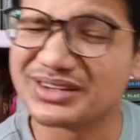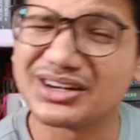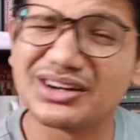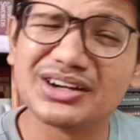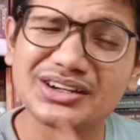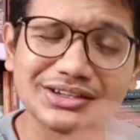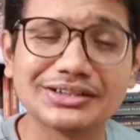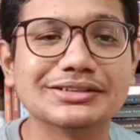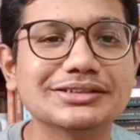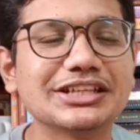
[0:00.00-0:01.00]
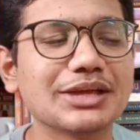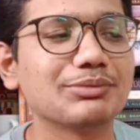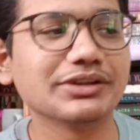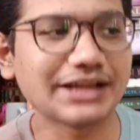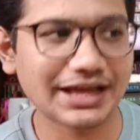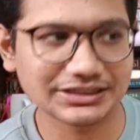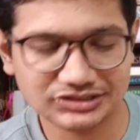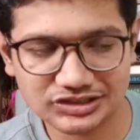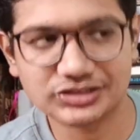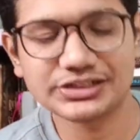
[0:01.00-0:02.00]
Gabriel and Cecily have been
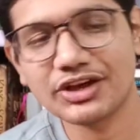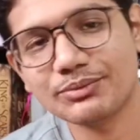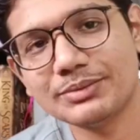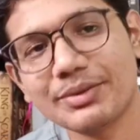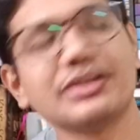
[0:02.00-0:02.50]
married, as well as